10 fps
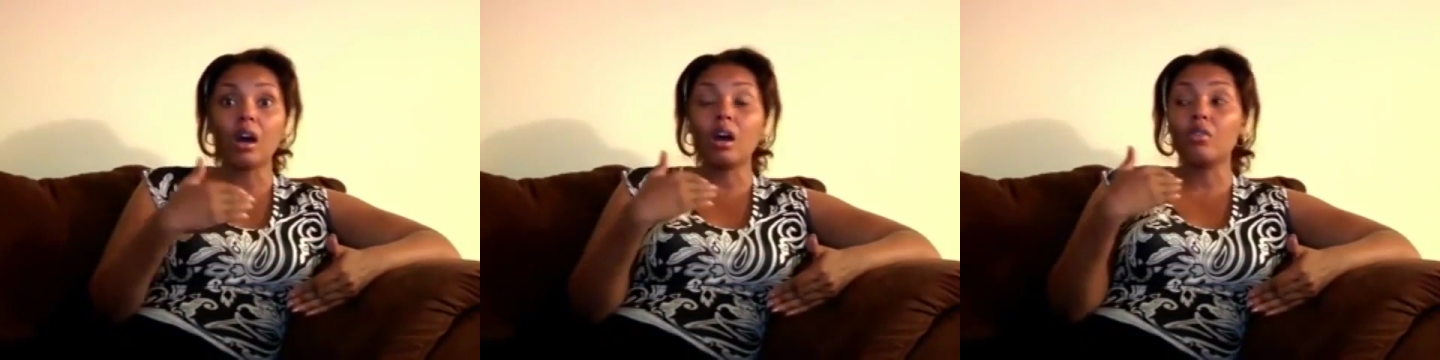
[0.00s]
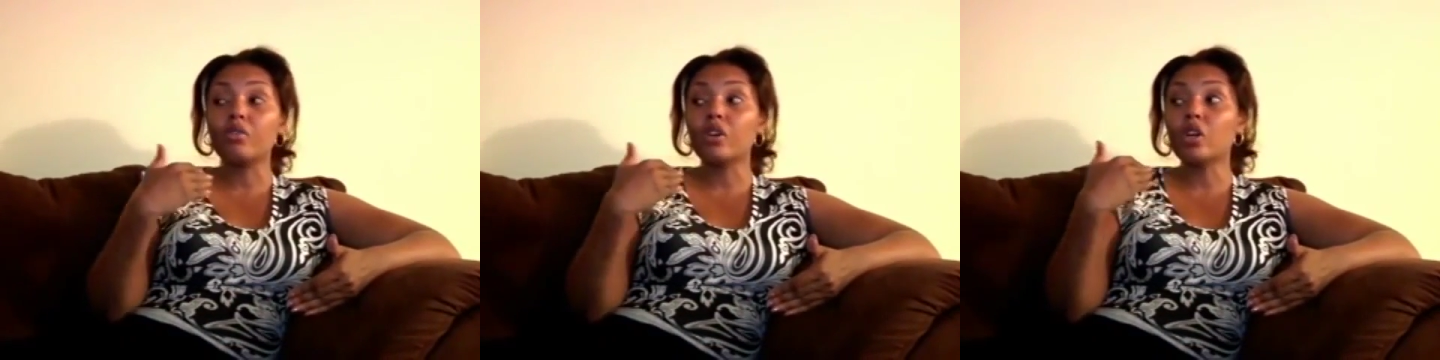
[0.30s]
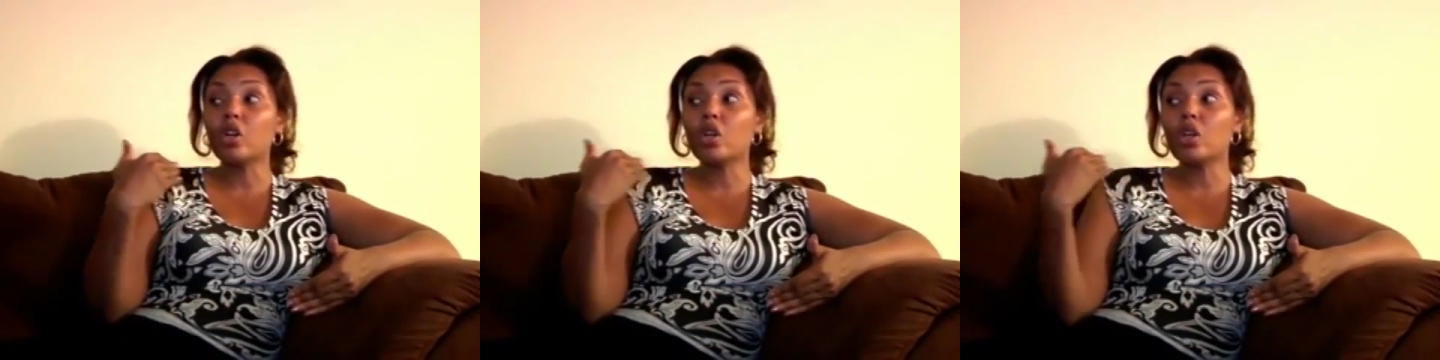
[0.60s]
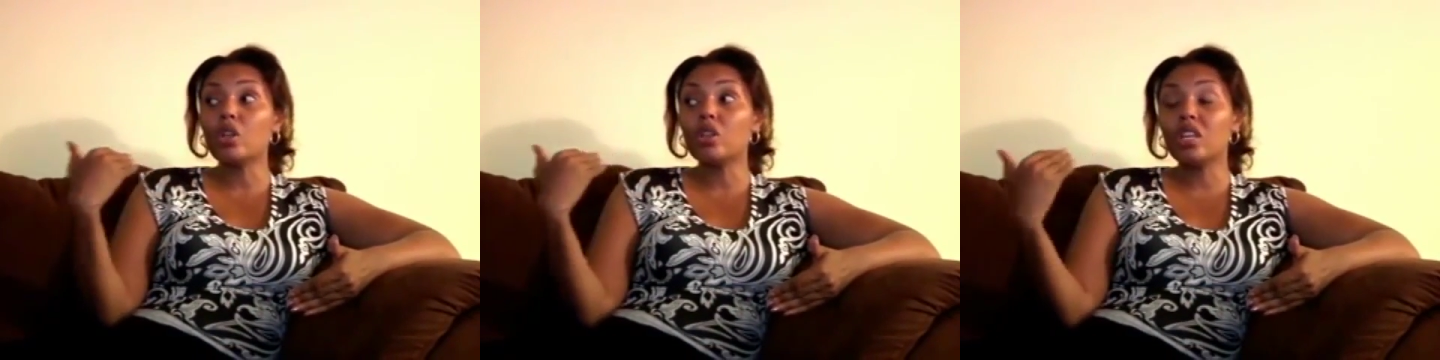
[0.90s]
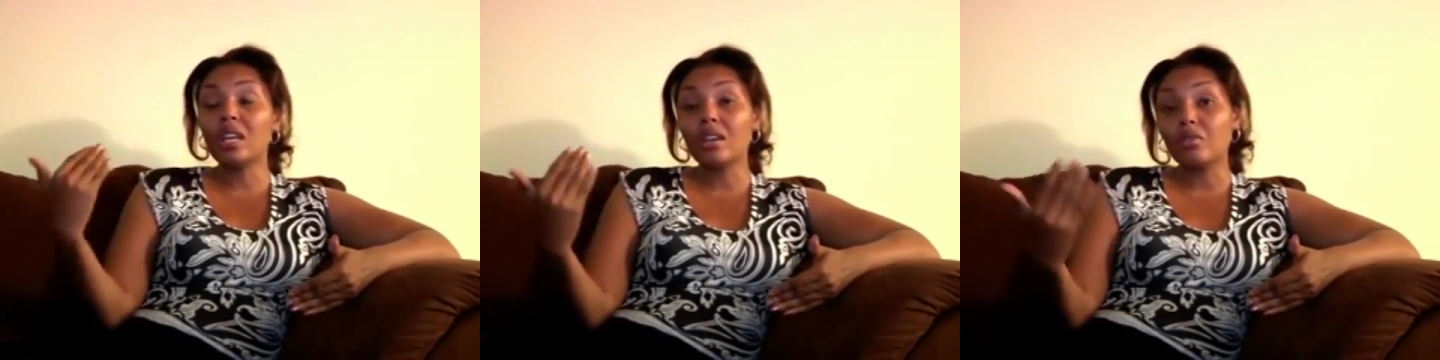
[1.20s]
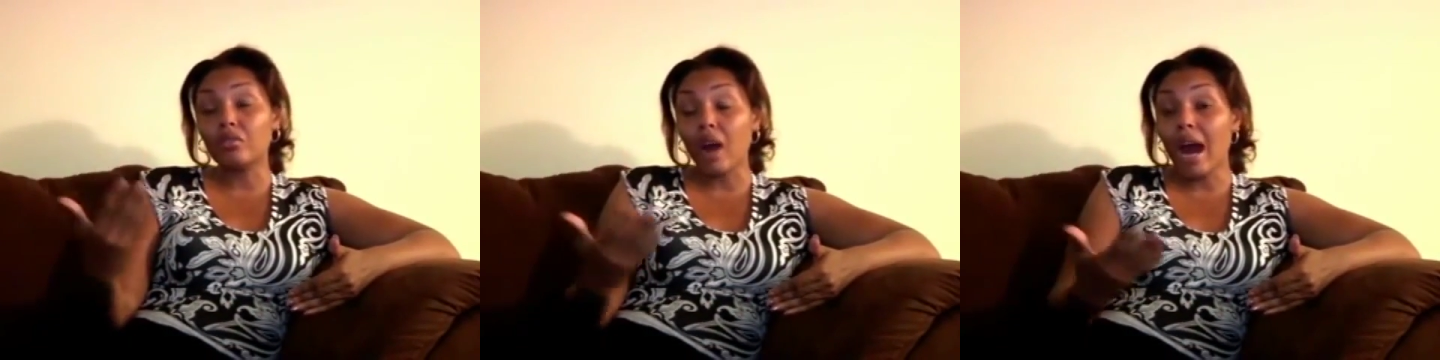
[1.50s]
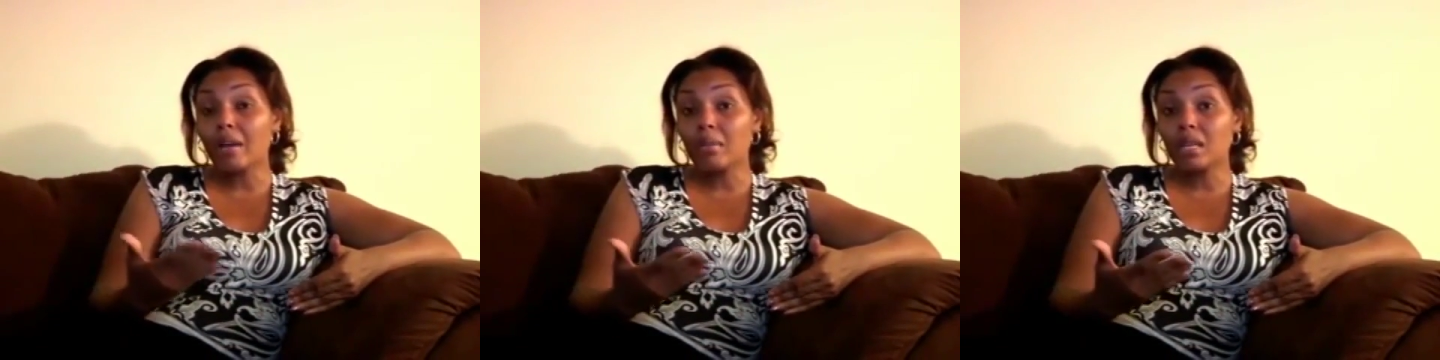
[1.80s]
of the
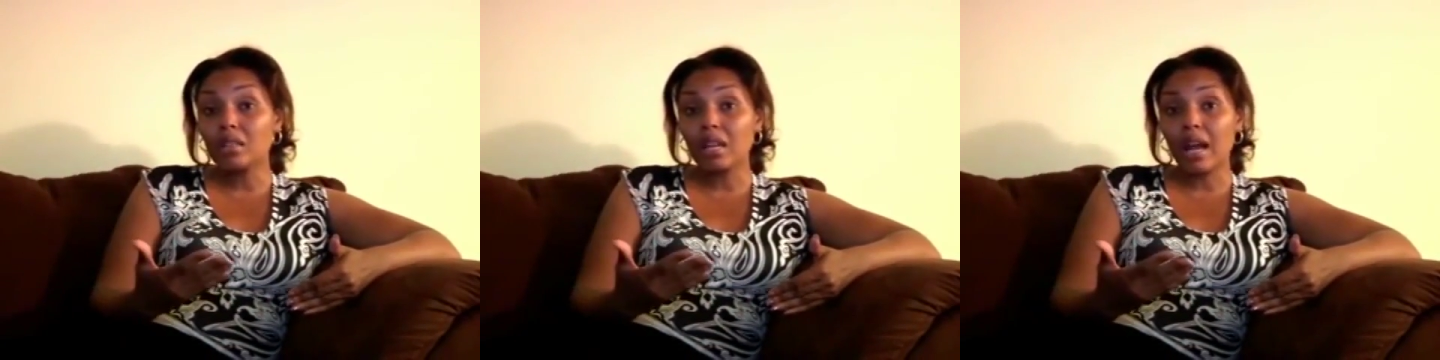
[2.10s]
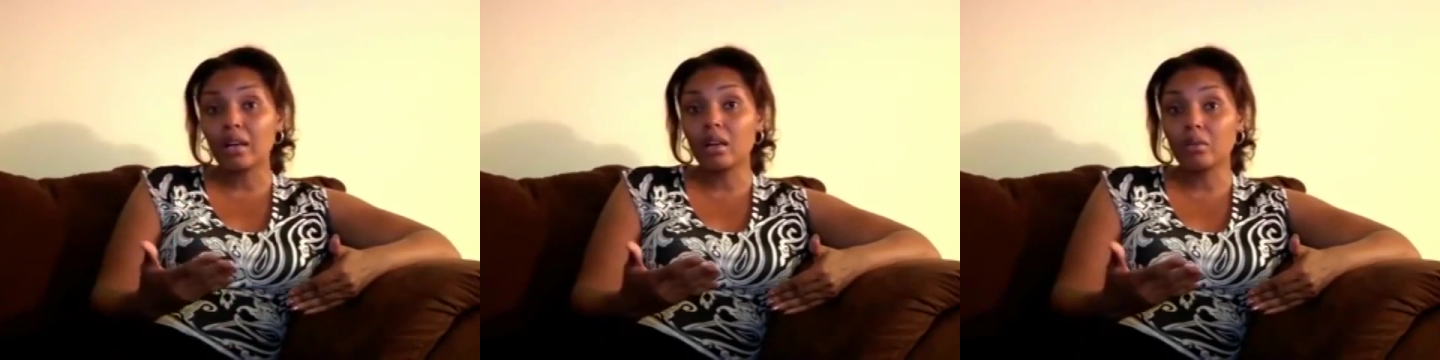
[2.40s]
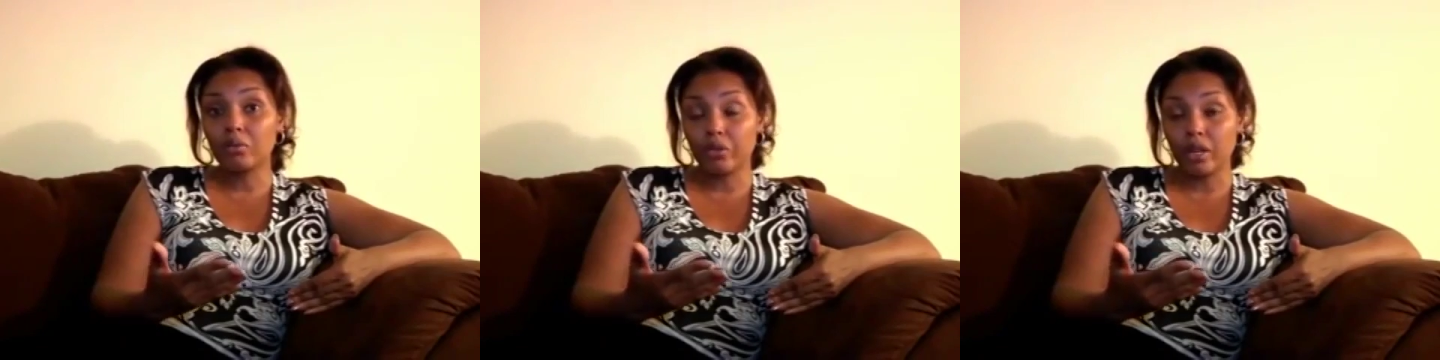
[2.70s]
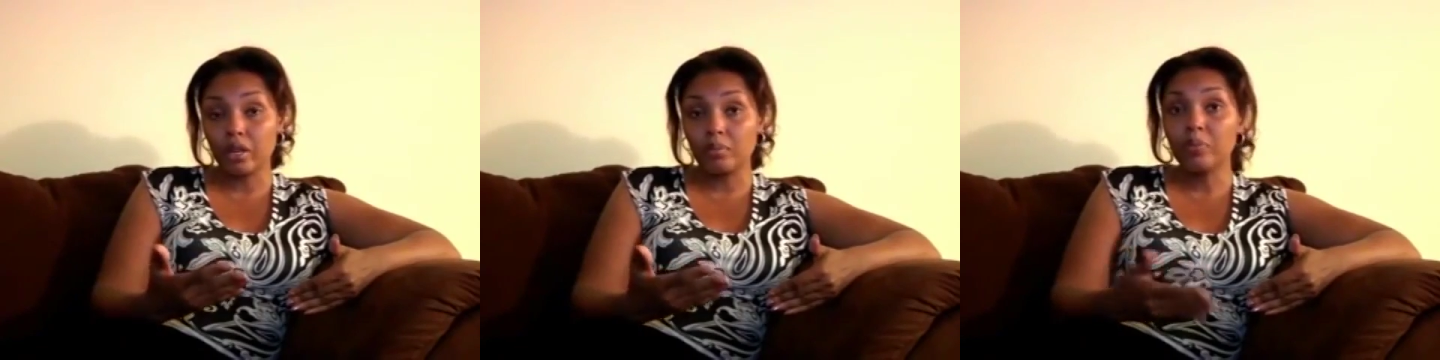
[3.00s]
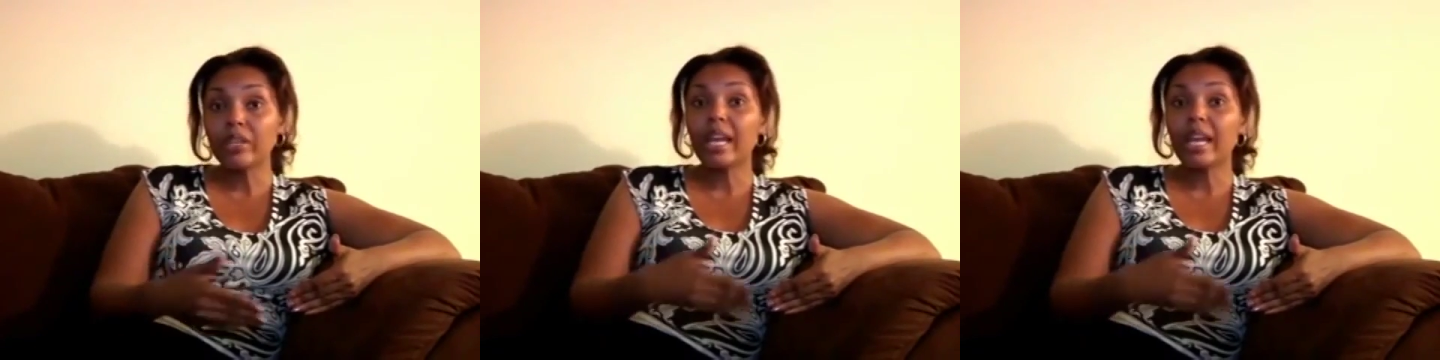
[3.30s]
environment that I come from,